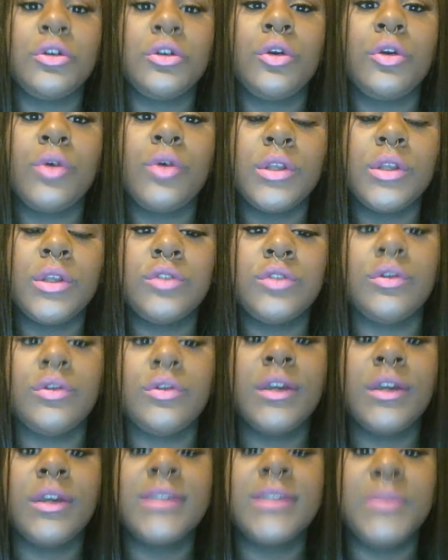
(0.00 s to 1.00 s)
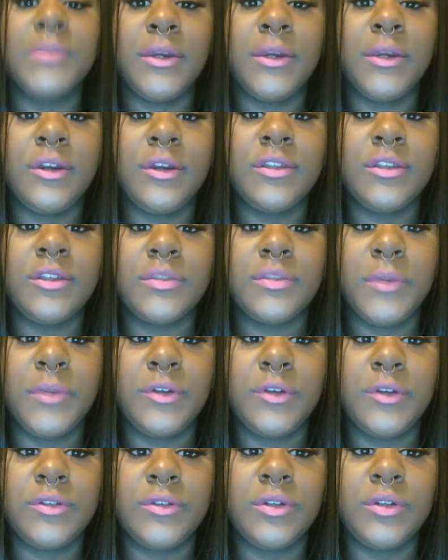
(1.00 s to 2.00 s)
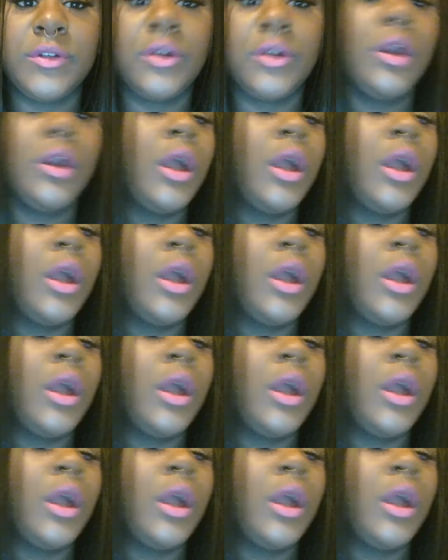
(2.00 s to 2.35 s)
going to an experienced piercer.